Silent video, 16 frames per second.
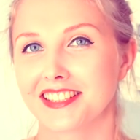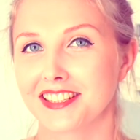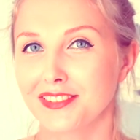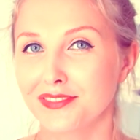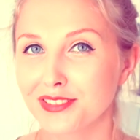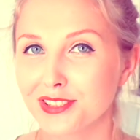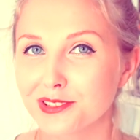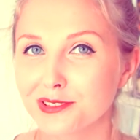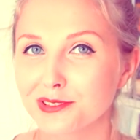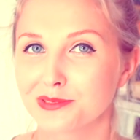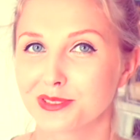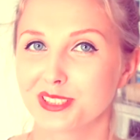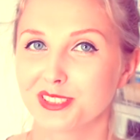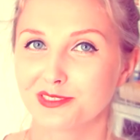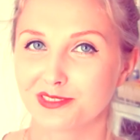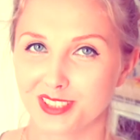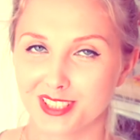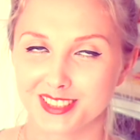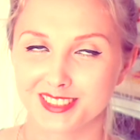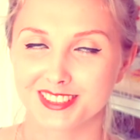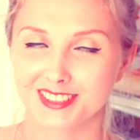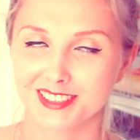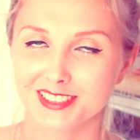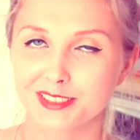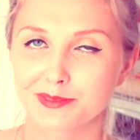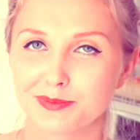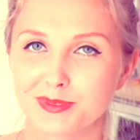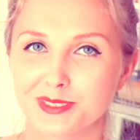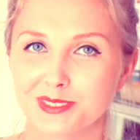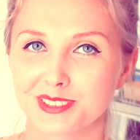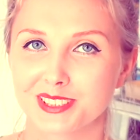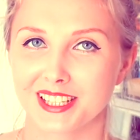if you will read this
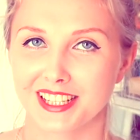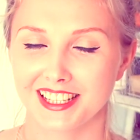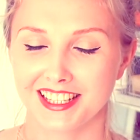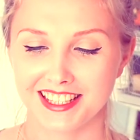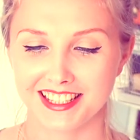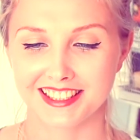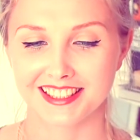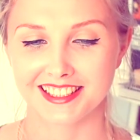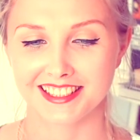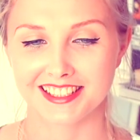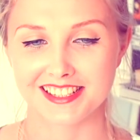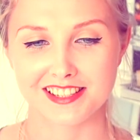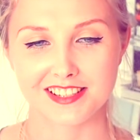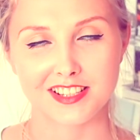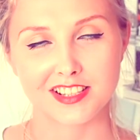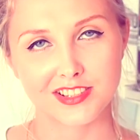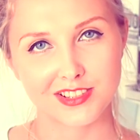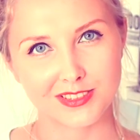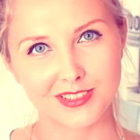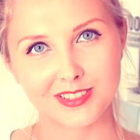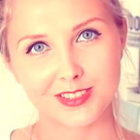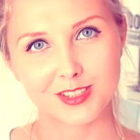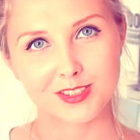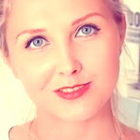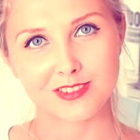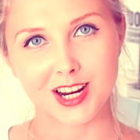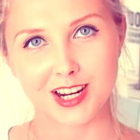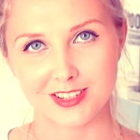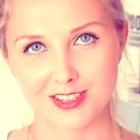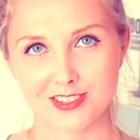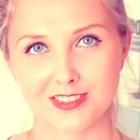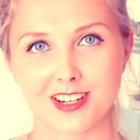book in a certain
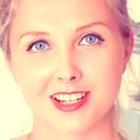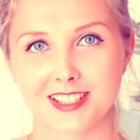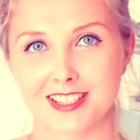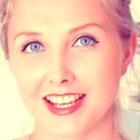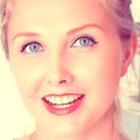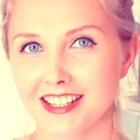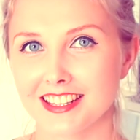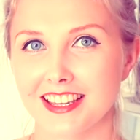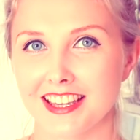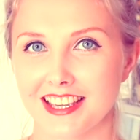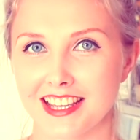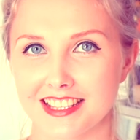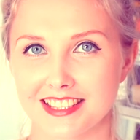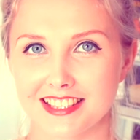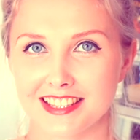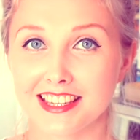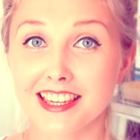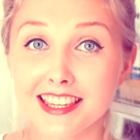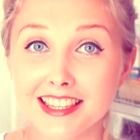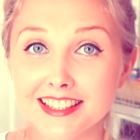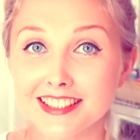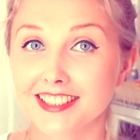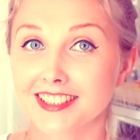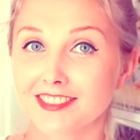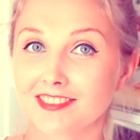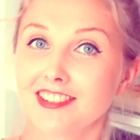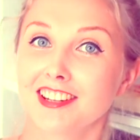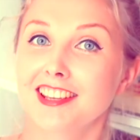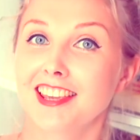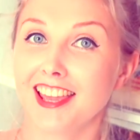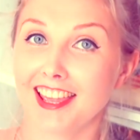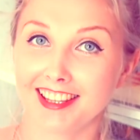structure, exactly as it
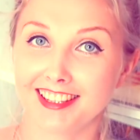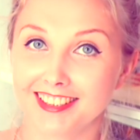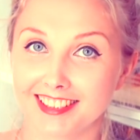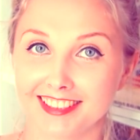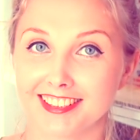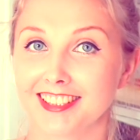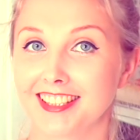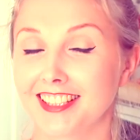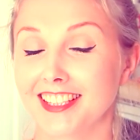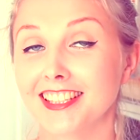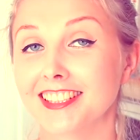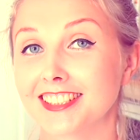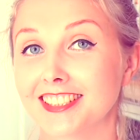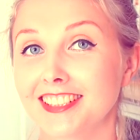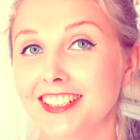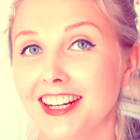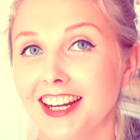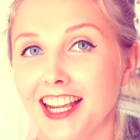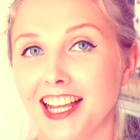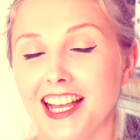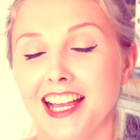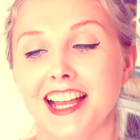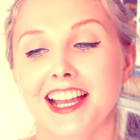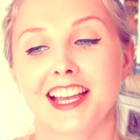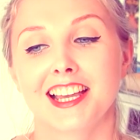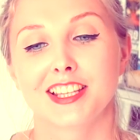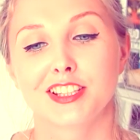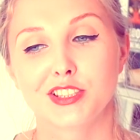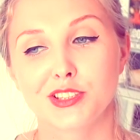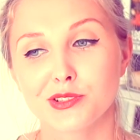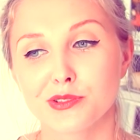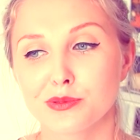created here,
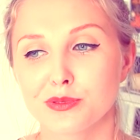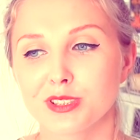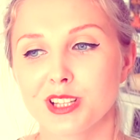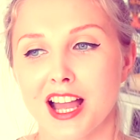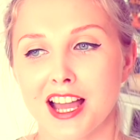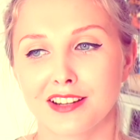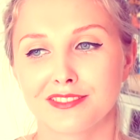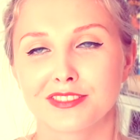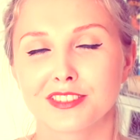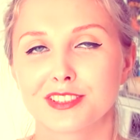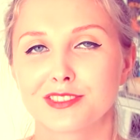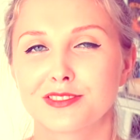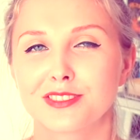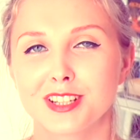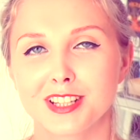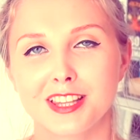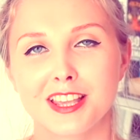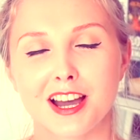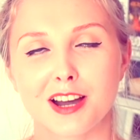you will have really